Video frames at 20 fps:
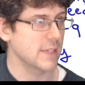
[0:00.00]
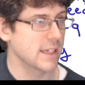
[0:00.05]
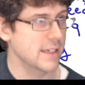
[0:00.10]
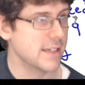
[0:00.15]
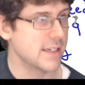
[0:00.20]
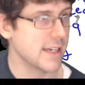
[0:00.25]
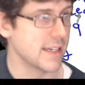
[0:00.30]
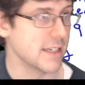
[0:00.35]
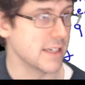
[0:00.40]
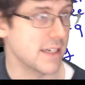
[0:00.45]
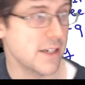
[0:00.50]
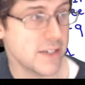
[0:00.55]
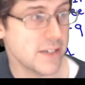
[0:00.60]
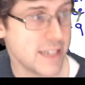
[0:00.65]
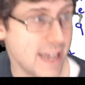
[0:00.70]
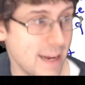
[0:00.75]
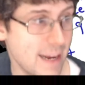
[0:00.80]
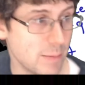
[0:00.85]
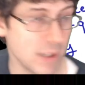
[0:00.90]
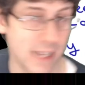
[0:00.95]
It says, here's
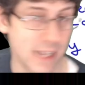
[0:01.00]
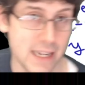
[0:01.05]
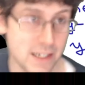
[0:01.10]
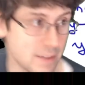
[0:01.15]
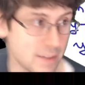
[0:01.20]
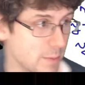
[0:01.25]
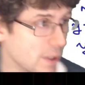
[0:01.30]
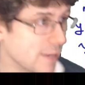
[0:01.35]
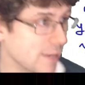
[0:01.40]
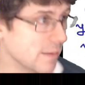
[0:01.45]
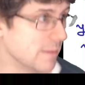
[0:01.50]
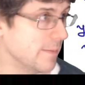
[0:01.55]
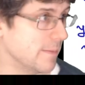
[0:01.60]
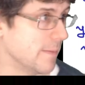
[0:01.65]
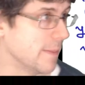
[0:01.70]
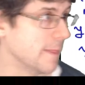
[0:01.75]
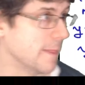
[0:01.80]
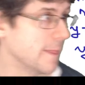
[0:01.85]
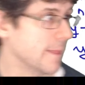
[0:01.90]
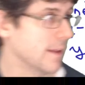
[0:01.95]
an application problem.
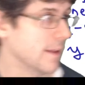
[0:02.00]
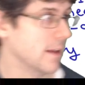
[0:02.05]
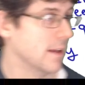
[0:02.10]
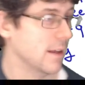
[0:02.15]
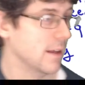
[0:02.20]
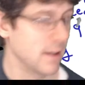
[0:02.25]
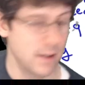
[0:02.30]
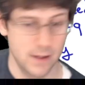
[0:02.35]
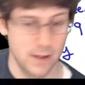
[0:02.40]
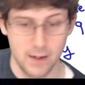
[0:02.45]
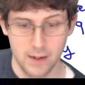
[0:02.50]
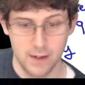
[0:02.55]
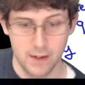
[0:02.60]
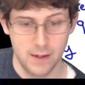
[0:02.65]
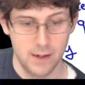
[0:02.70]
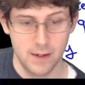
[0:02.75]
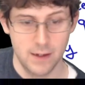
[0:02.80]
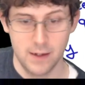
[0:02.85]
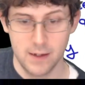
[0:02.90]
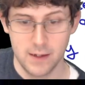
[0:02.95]

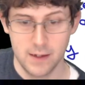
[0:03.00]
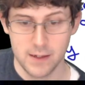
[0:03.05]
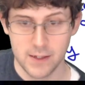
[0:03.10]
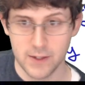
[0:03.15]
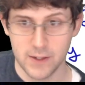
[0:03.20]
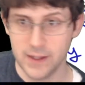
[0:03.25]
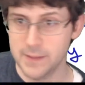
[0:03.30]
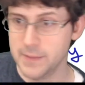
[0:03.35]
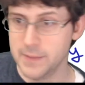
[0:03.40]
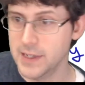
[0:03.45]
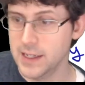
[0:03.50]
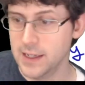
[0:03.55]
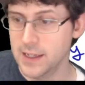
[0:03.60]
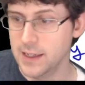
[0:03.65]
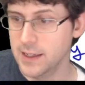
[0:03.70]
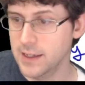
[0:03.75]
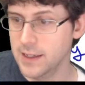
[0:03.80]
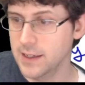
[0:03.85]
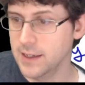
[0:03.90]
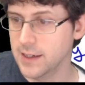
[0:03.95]
So let
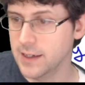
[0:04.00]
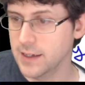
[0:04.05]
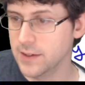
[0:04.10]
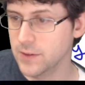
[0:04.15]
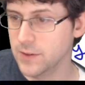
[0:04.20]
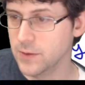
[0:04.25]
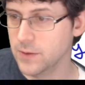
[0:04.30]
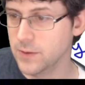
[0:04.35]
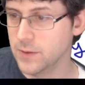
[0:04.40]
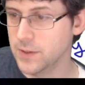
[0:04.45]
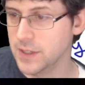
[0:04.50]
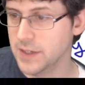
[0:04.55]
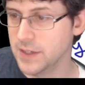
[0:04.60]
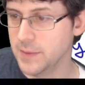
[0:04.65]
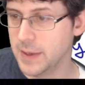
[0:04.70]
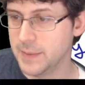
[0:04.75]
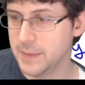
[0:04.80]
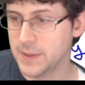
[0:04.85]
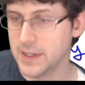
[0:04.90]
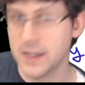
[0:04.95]
me get a new sheet of
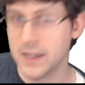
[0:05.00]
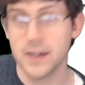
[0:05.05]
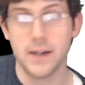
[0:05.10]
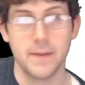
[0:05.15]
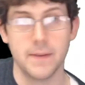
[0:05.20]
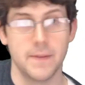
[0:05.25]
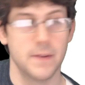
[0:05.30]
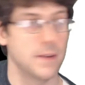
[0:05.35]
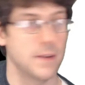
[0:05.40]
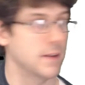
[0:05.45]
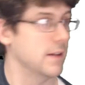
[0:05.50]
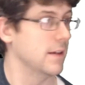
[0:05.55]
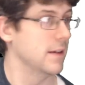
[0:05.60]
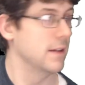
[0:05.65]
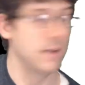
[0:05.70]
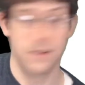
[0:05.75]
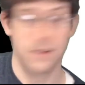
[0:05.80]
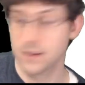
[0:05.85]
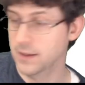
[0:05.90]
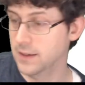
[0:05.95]
paper here.
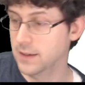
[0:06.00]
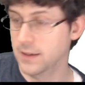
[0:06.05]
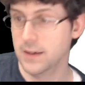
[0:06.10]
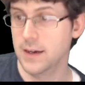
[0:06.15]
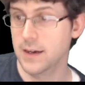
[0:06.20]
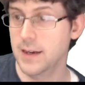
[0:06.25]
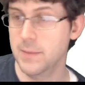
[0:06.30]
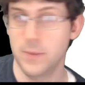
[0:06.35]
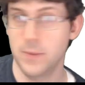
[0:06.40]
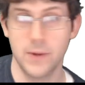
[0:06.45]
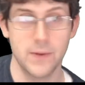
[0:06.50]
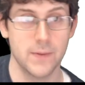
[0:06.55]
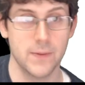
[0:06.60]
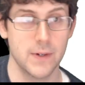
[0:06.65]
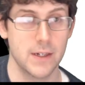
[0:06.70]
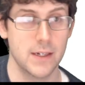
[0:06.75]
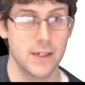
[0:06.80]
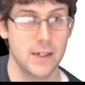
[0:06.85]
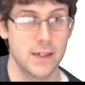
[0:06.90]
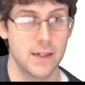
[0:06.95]

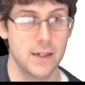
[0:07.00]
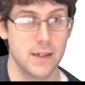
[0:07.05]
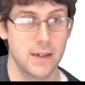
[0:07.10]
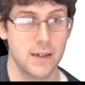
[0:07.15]
8.1.